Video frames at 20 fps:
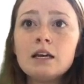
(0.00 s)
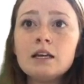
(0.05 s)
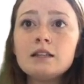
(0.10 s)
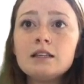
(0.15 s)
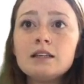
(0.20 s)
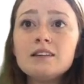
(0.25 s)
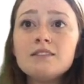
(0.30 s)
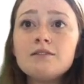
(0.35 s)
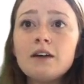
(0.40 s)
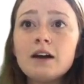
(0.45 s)

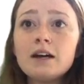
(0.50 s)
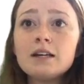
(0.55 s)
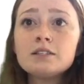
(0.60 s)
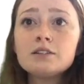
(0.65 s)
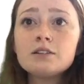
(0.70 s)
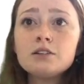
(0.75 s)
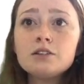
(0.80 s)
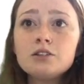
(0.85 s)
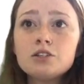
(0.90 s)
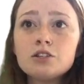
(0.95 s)
the
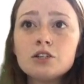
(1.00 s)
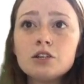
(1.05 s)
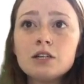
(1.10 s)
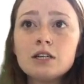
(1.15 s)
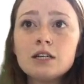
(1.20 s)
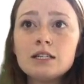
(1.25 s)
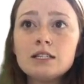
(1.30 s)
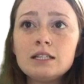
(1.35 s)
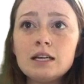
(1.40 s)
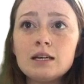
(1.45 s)
advisor should
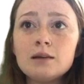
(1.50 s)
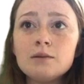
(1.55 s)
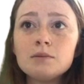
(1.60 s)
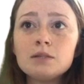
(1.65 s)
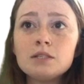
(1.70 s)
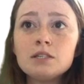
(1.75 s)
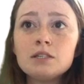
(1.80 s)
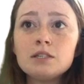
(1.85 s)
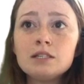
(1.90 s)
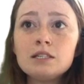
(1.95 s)

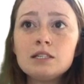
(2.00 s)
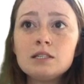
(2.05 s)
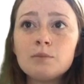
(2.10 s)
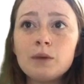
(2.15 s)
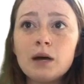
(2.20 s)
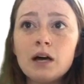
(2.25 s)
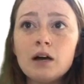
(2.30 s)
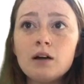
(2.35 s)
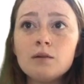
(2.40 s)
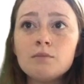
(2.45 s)
attempt to
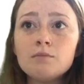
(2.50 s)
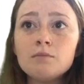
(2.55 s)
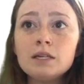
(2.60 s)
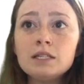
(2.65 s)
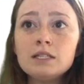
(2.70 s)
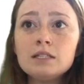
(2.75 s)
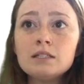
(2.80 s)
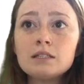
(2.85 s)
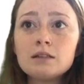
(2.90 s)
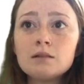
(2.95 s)
dispel
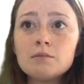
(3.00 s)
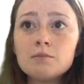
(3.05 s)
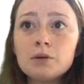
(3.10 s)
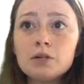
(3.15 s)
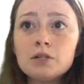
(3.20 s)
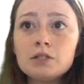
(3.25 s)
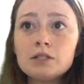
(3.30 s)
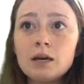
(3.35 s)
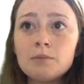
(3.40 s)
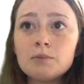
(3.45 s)

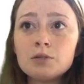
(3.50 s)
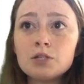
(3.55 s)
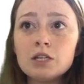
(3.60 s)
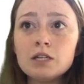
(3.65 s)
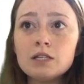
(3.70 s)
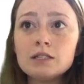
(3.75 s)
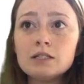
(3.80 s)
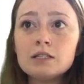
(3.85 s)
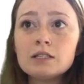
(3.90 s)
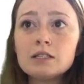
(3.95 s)

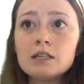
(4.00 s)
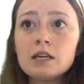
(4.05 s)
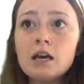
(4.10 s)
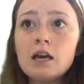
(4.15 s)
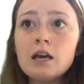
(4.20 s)
misperceptions